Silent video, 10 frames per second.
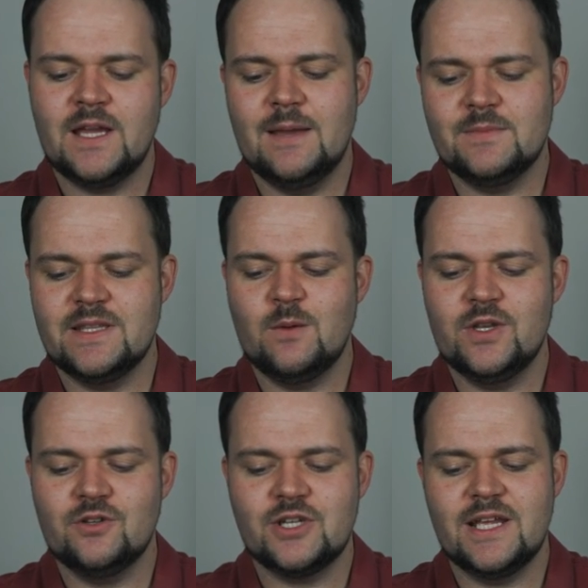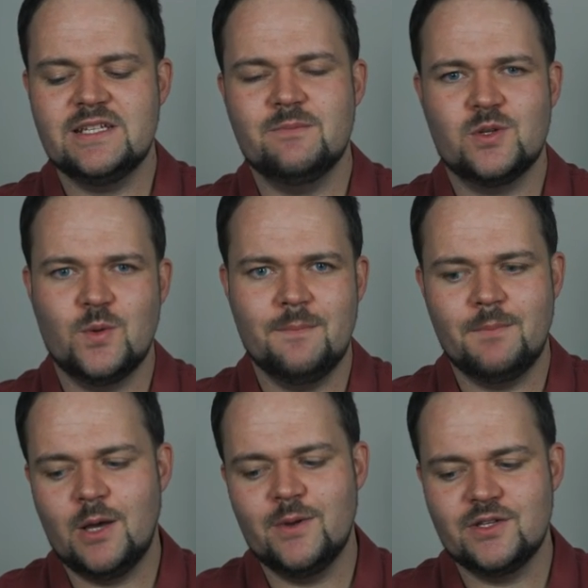Um, so then when you're changing between
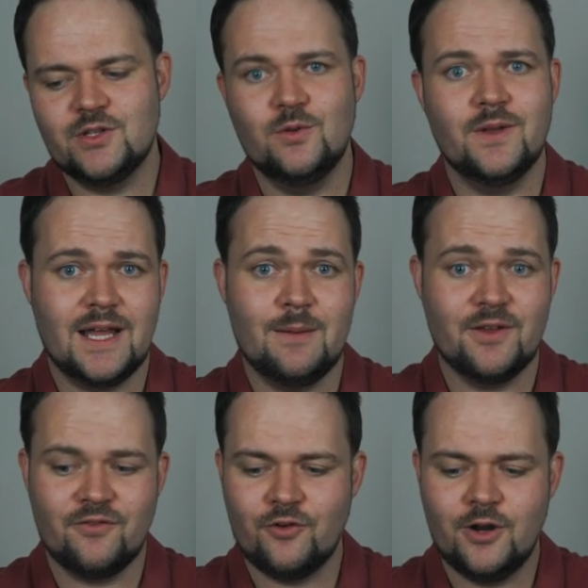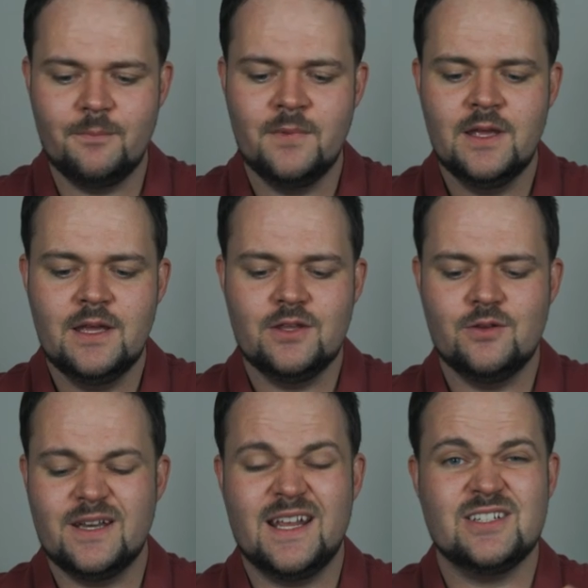blowing to and coming from,
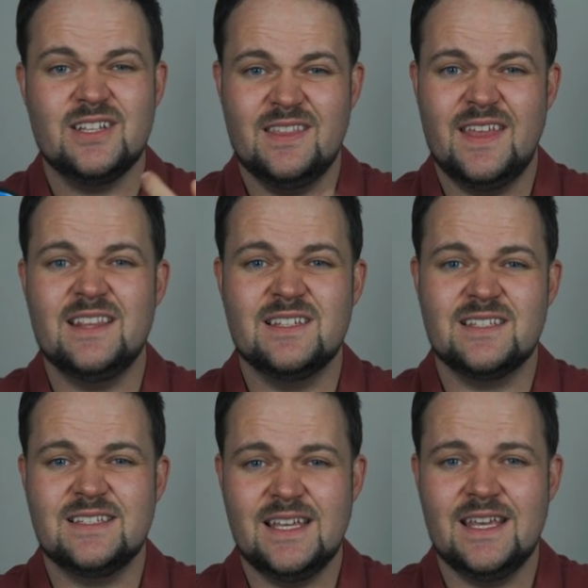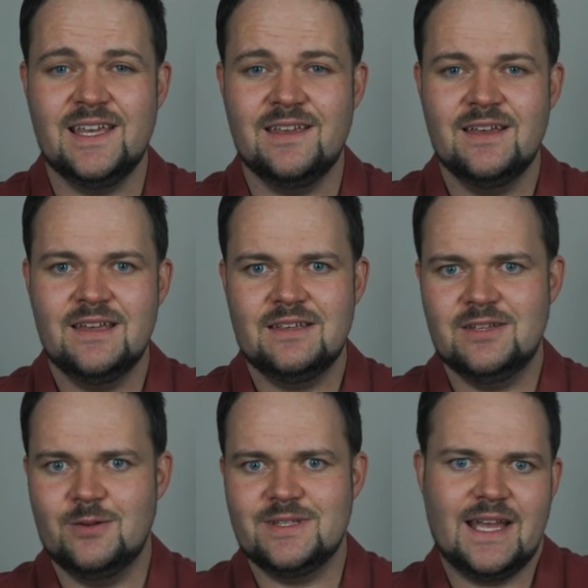you can actually then see you
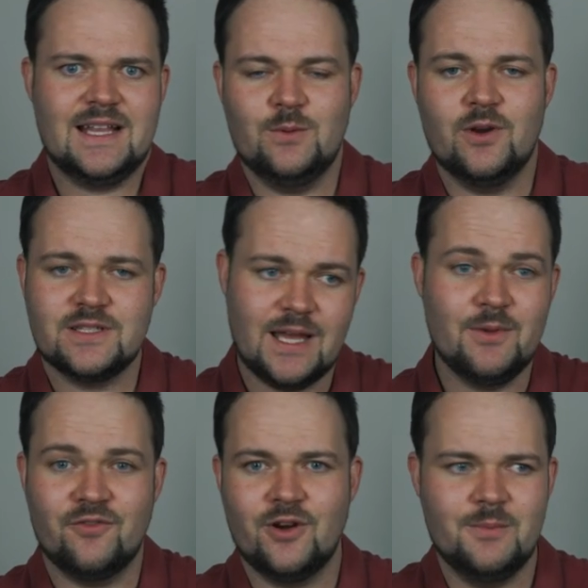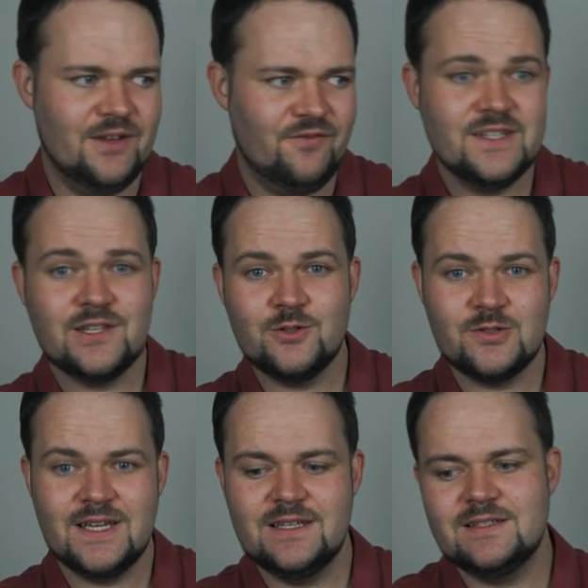know, exactly where it's coming from in a physical
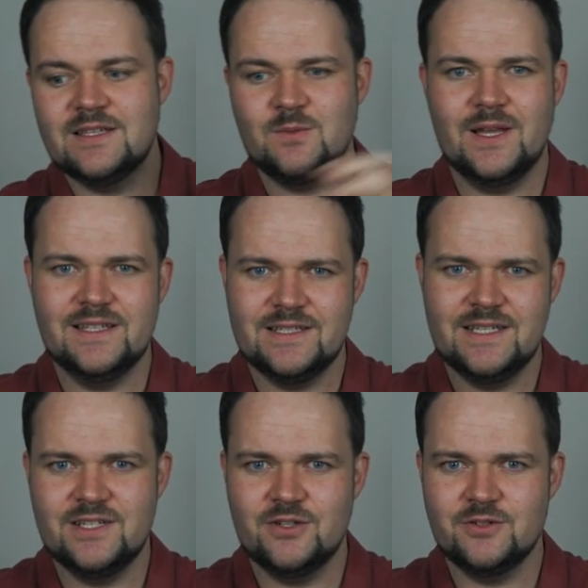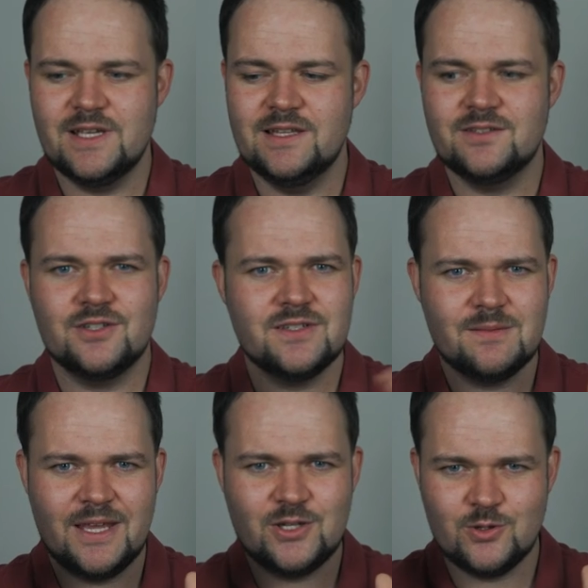sense as well as a digital sense, just to
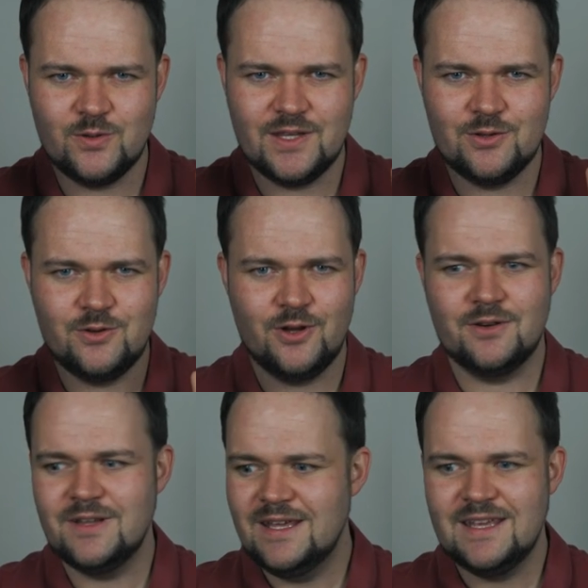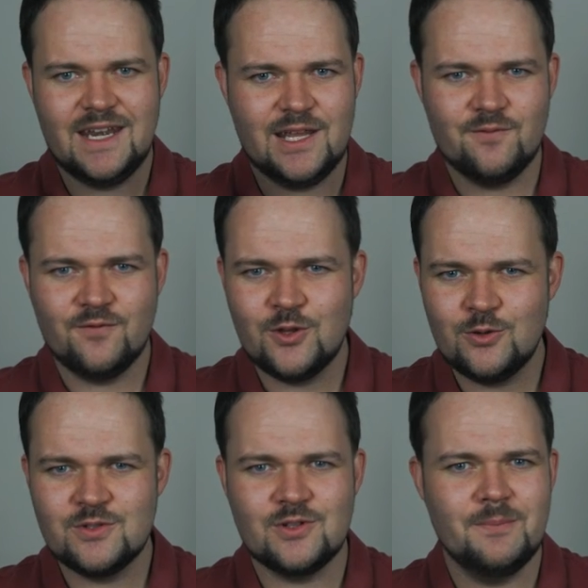make sure that you're not getting
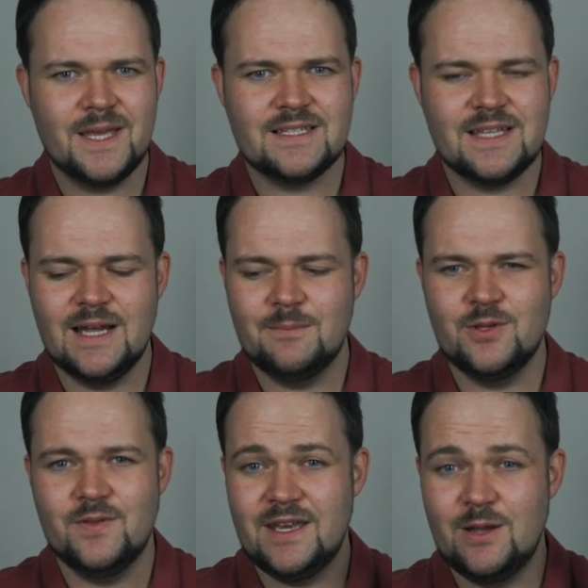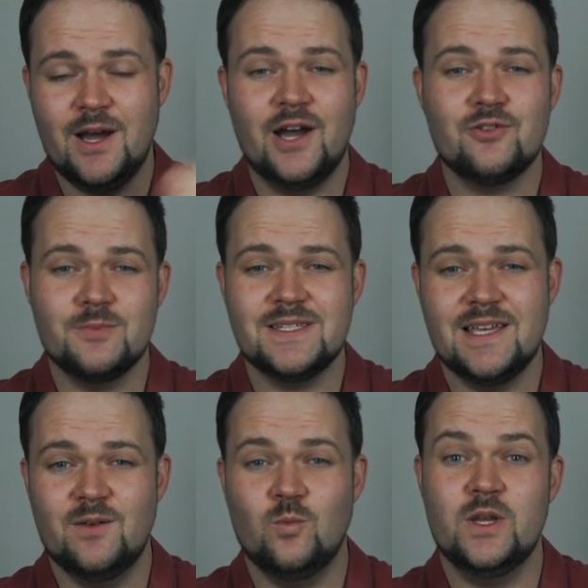confused or mixed up. You then know
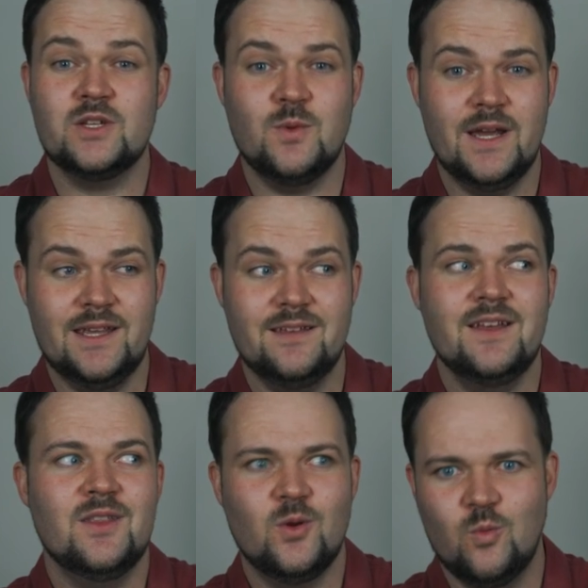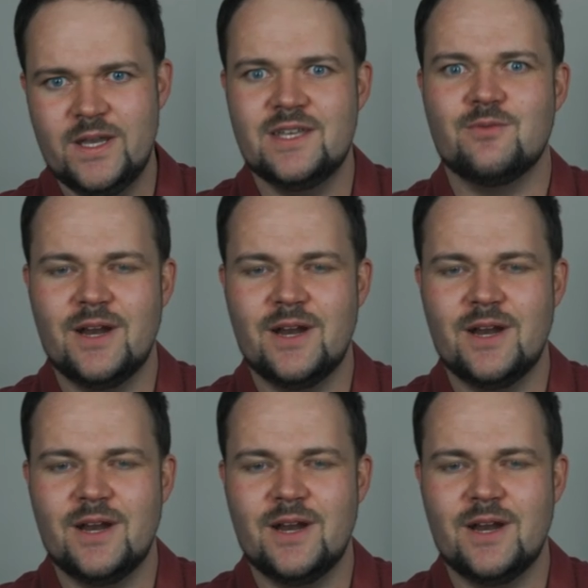100% which way the wind